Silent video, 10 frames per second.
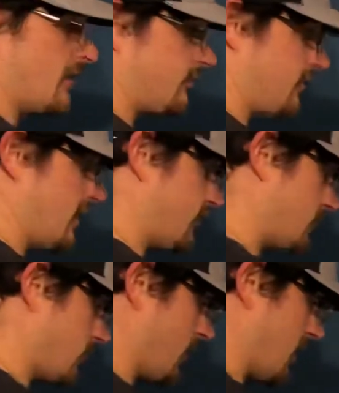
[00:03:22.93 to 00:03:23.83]
6 and
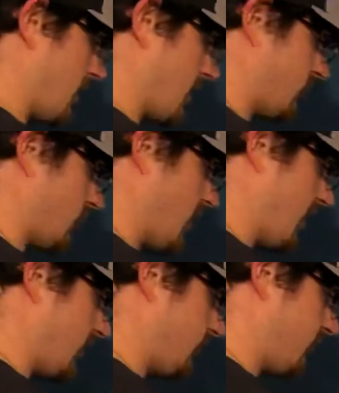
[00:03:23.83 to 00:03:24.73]
plug it in. So
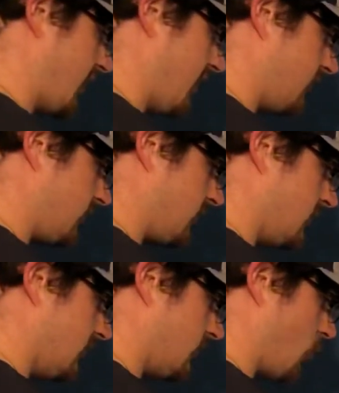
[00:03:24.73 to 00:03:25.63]
negative 6
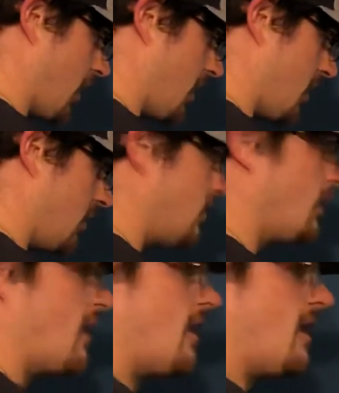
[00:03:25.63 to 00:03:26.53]
squared,
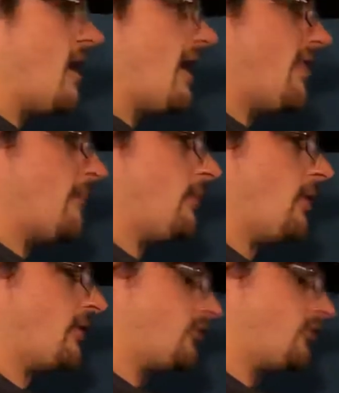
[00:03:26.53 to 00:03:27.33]
and then plus